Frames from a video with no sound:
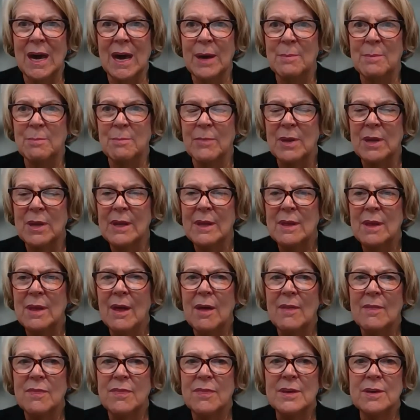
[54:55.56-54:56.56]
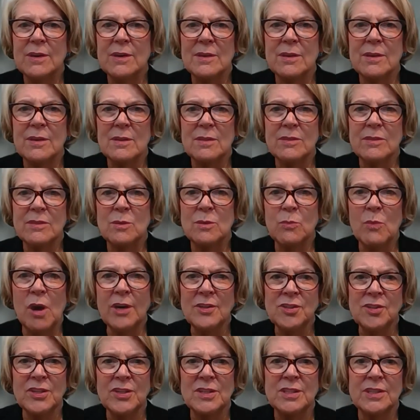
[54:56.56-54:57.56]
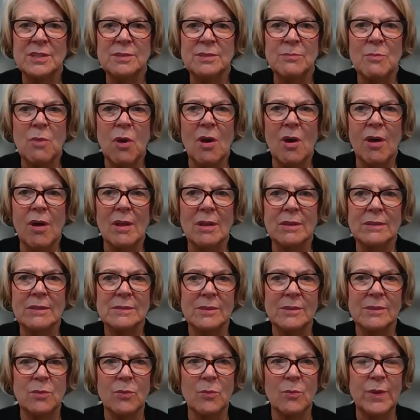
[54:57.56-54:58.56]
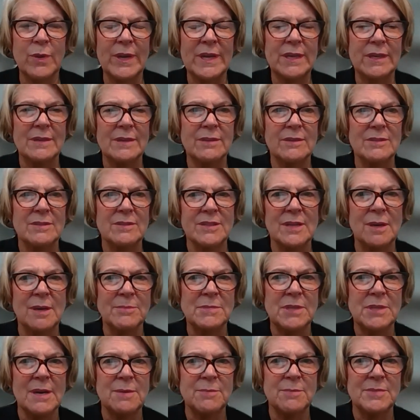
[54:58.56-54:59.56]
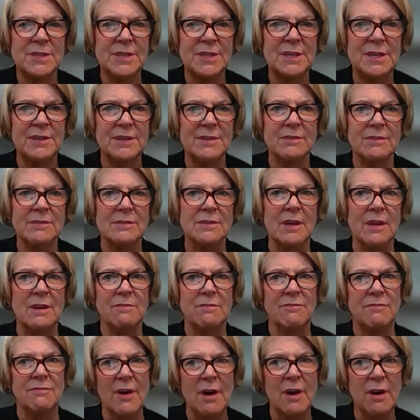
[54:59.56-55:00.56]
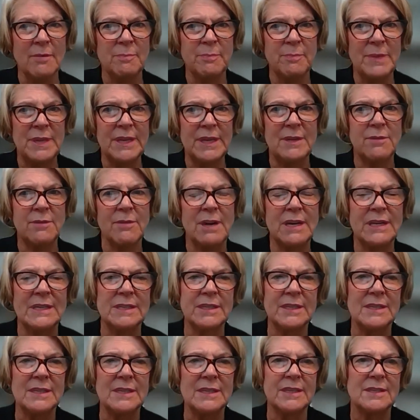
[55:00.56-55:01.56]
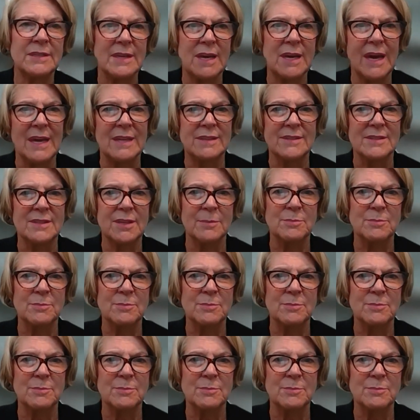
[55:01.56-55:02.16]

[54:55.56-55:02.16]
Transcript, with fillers: Um, the the Washington Mall we sometimes hear L'Enfant being credited and